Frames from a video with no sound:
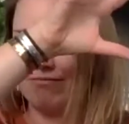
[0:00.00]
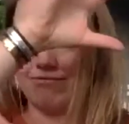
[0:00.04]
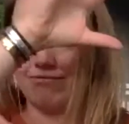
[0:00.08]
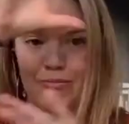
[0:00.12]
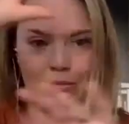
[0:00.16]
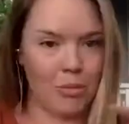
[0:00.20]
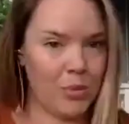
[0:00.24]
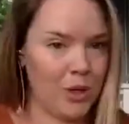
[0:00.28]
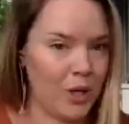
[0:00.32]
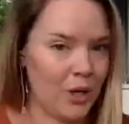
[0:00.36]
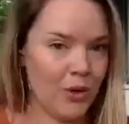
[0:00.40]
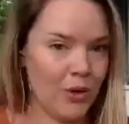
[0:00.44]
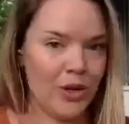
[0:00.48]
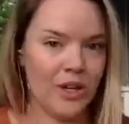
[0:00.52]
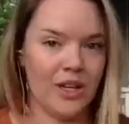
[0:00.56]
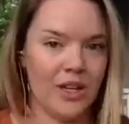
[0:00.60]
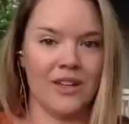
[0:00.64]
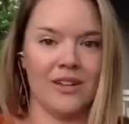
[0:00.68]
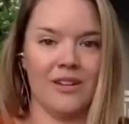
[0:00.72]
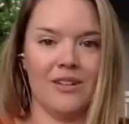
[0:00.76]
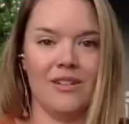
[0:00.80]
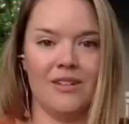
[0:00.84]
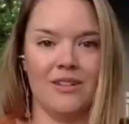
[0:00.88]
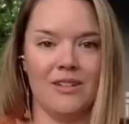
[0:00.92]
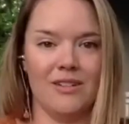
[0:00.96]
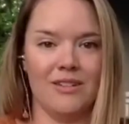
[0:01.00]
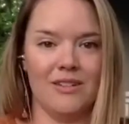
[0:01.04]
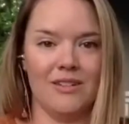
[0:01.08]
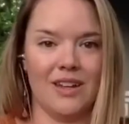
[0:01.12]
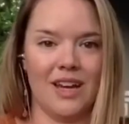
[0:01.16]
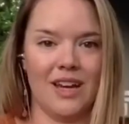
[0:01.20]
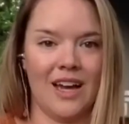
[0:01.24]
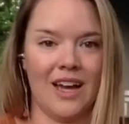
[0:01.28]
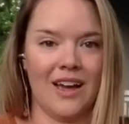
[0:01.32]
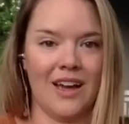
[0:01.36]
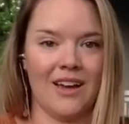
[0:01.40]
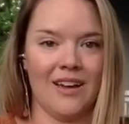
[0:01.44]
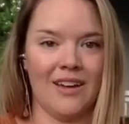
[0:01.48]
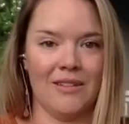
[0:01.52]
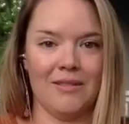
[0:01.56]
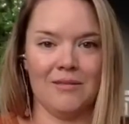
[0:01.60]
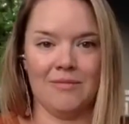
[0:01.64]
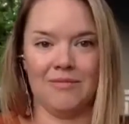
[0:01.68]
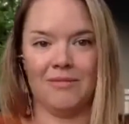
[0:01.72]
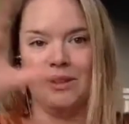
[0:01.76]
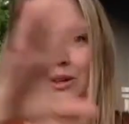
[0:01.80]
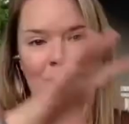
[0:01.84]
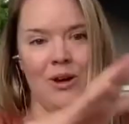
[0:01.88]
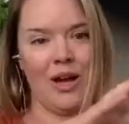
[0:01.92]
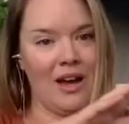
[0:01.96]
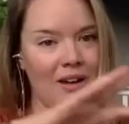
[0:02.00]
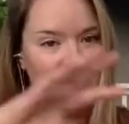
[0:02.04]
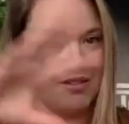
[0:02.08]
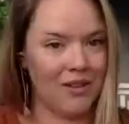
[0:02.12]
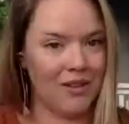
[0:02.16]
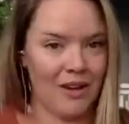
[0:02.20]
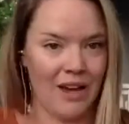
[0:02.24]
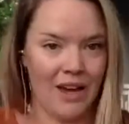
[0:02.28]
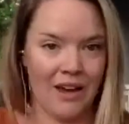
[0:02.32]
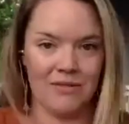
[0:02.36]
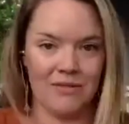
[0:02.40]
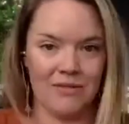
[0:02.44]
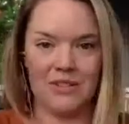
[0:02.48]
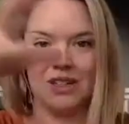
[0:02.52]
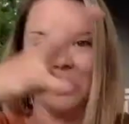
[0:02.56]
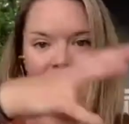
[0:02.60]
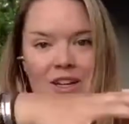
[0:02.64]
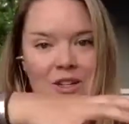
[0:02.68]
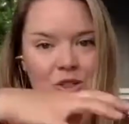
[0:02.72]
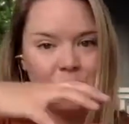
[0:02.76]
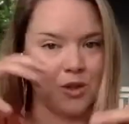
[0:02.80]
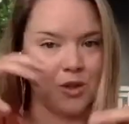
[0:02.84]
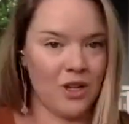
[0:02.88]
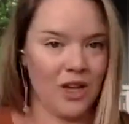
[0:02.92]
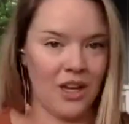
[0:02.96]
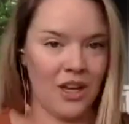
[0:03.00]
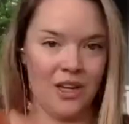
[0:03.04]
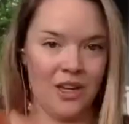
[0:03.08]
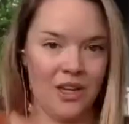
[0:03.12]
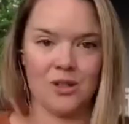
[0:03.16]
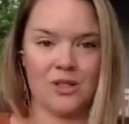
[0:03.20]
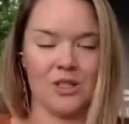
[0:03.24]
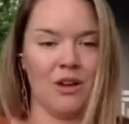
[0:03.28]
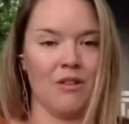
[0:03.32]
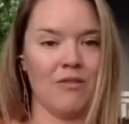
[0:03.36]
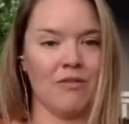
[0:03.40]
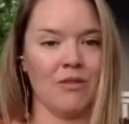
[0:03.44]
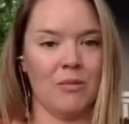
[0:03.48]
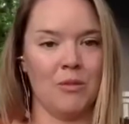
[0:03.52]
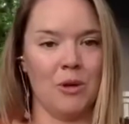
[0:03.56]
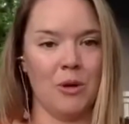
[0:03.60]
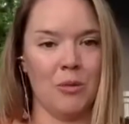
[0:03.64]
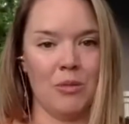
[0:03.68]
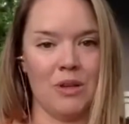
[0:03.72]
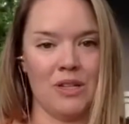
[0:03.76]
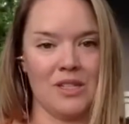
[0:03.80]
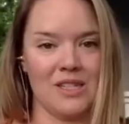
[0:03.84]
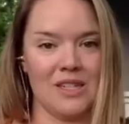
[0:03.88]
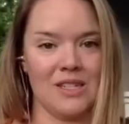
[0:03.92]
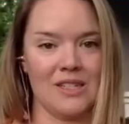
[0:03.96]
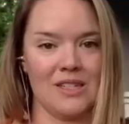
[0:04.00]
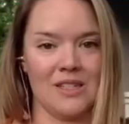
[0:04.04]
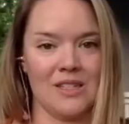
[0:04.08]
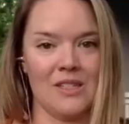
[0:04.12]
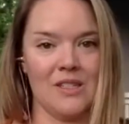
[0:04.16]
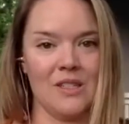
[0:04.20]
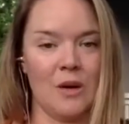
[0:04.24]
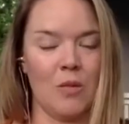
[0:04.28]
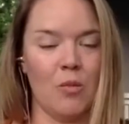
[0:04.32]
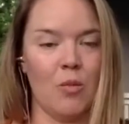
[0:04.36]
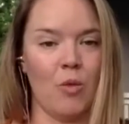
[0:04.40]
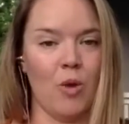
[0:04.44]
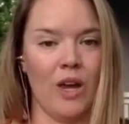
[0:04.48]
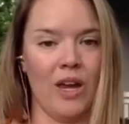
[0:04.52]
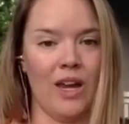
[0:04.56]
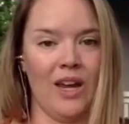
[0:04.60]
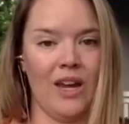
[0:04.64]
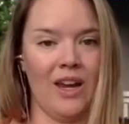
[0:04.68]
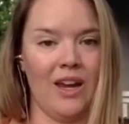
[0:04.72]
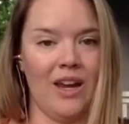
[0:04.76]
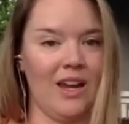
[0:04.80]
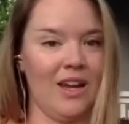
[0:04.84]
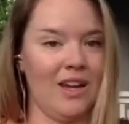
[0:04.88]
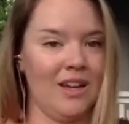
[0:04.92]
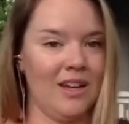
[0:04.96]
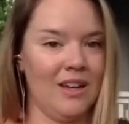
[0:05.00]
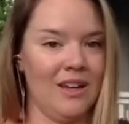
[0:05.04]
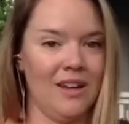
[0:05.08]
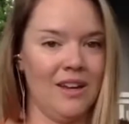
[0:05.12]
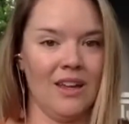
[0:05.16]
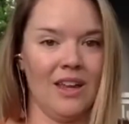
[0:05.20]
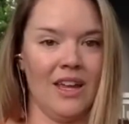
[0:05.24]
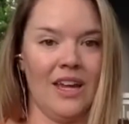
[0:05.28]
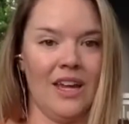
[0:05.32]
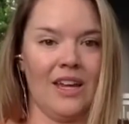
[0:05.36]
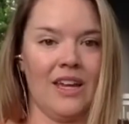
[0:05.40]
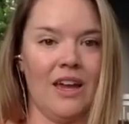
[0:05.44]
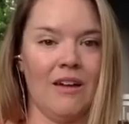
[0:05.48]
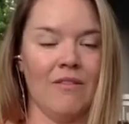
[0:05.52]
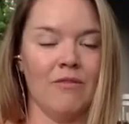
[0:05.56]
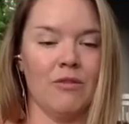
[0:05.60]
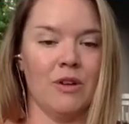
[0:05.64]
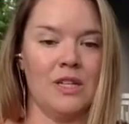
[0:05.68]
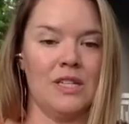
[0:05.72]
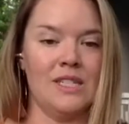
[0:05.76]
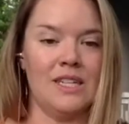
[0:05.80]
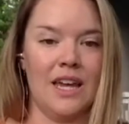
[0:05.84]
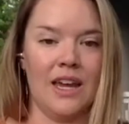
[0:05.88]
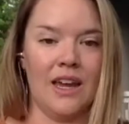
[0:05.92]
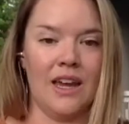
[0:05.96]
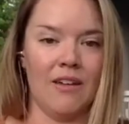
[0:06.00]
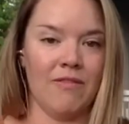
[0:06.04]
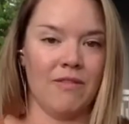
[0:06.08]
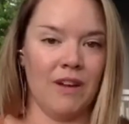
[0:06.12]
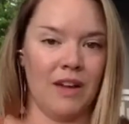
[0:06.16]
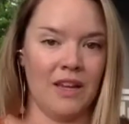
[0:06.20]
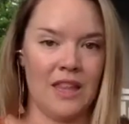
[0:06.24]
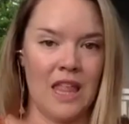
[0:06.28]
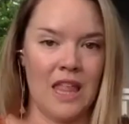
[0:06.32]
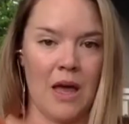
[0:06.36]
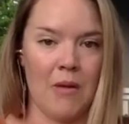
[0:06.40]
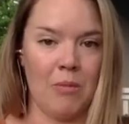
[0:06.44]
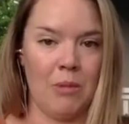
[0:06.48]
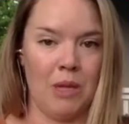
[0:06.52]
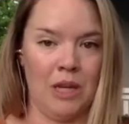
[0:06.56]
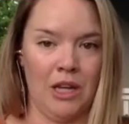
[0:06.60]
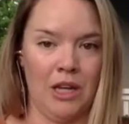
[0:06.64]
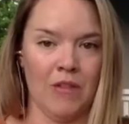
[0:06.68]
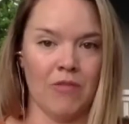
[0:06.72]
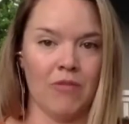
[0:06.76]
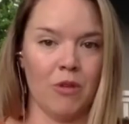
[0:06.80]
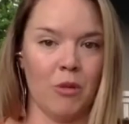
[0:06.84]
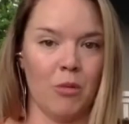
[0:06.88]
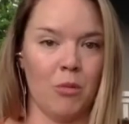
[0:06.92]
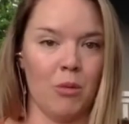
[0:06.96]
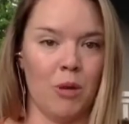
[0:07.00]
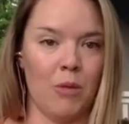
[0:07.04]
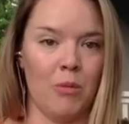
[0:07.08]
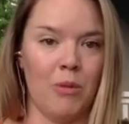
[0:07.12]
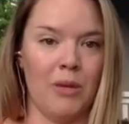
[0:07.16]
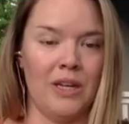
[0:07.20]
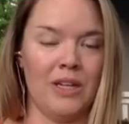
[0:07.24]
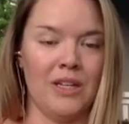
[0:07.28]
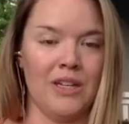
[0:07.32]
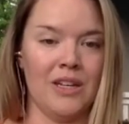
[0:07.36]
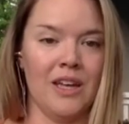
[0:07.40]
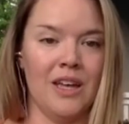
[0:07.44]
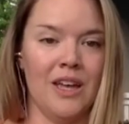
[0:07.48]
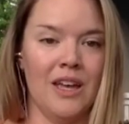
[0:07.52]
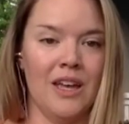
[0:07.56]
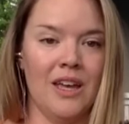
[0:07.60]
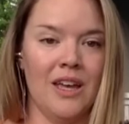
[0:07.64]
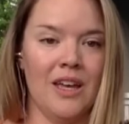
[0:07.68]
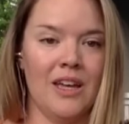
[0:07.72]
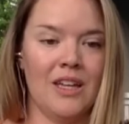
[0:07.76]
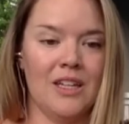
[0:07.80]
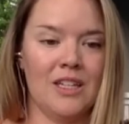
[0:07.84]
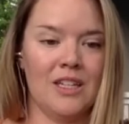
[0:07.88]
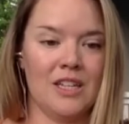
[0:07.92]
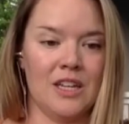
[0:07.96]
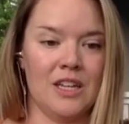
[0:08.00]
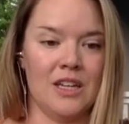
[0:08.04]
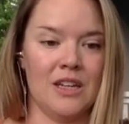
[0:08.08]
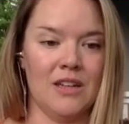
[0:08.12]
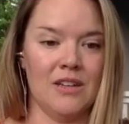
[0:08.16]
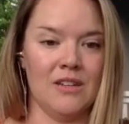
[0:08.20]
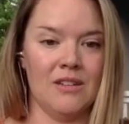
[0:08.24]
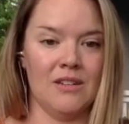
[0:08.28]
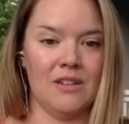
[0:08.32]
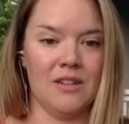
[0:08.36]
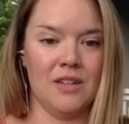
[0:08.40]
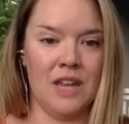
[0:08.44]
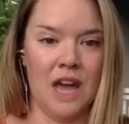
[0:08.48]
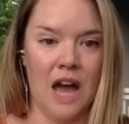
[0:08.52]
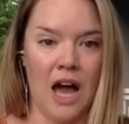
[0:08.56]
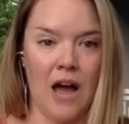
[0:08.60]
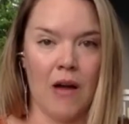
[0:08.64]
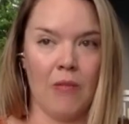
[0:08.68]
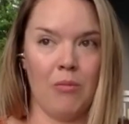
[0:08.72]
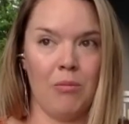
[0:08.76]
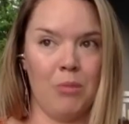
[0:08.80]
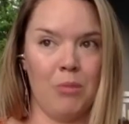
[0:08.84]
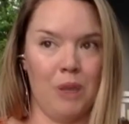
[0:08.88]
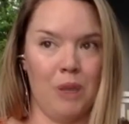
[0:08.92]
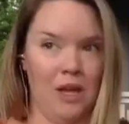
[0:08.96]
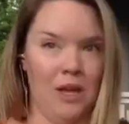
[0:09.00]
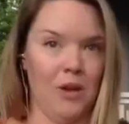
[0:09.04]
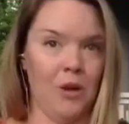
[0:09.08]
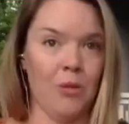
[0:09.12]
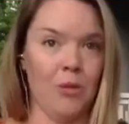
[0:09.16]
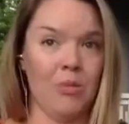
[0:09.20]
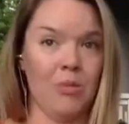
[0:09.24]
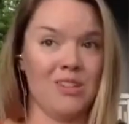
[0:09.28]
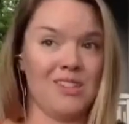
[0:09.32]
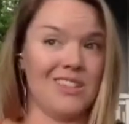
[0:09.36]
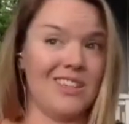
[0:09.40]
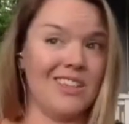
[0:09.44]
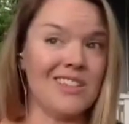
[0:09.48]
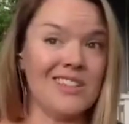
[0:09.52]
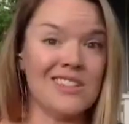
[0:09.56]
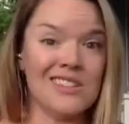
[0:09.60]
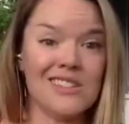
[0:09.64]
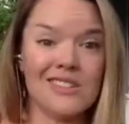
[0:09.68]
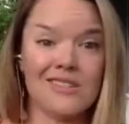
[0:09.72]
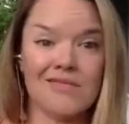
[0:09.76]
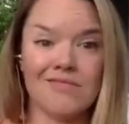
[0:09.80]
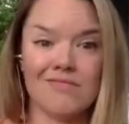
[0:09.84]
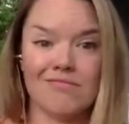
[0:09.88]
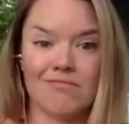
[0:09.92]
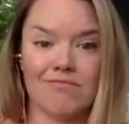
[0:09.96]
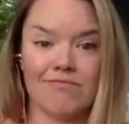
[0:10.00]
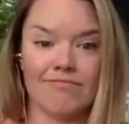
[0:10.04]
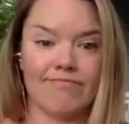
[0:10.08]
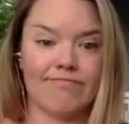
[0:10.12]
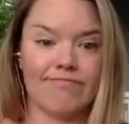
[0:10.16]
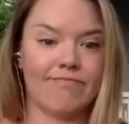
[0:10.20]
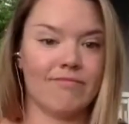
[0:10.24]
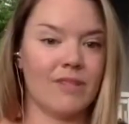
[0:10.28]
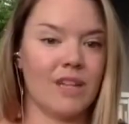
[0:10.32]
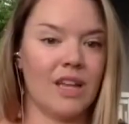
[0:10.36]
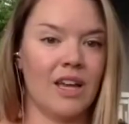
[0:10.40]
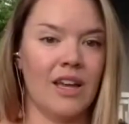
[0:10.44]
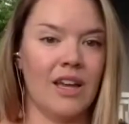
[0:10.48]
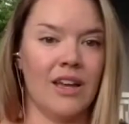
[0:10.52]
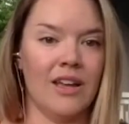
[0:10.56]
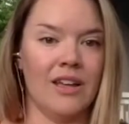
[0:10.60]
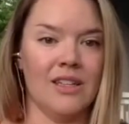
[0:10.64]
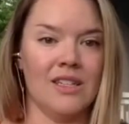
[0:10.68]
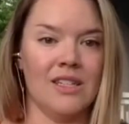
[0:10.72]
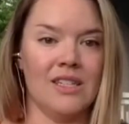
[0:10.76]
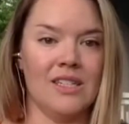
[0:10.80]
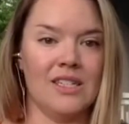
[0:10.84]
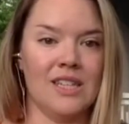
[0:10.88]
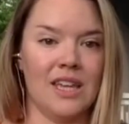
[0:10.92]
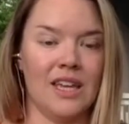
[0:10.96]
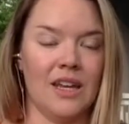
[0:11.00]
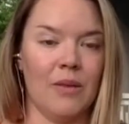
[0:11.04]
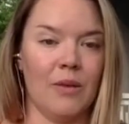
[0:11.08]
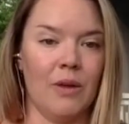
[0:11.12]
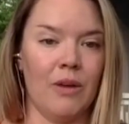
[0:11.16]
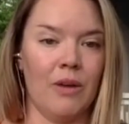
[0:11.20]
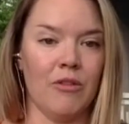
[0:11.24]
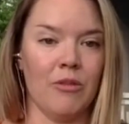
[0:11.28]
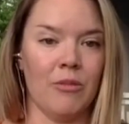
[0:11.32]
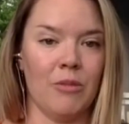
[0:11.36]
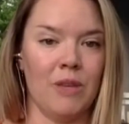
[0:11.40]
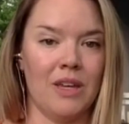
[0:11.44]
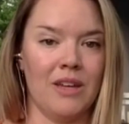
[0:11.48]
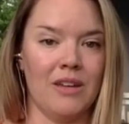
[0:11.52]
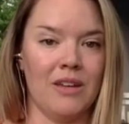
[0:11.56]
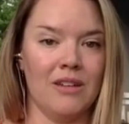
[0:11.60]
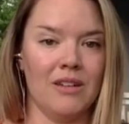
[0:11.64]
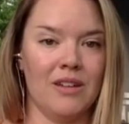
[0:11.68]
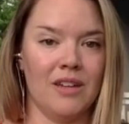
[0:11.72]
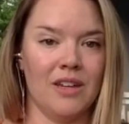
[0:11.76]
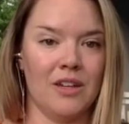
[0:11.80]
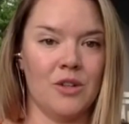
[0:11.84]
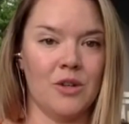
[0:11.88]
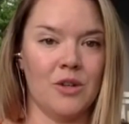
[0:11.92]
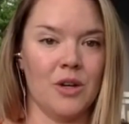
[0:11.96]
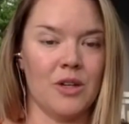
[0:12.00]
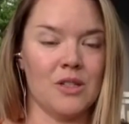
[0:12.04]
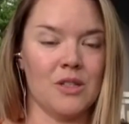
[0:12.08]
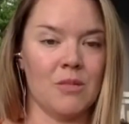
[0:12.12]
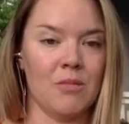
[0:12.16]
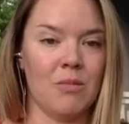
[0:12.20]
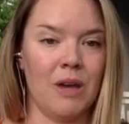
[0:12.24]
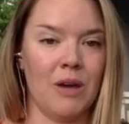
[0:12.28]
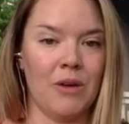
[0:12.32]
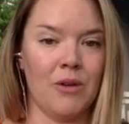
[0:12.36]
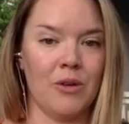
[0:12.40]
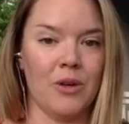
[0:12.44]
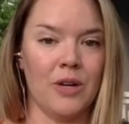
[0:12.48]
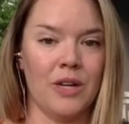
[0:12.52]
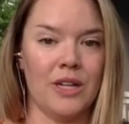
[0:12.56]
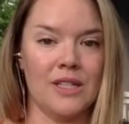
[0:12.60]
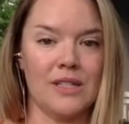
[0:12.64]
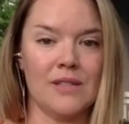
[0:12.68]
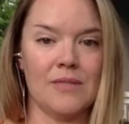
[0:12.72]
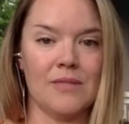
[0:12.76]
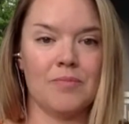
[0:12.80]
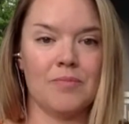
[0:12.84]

period. You have to extricate yourself from your business in some way, and like every day find that meaningful moment to not be your business and to get away from it and draw some boundaries.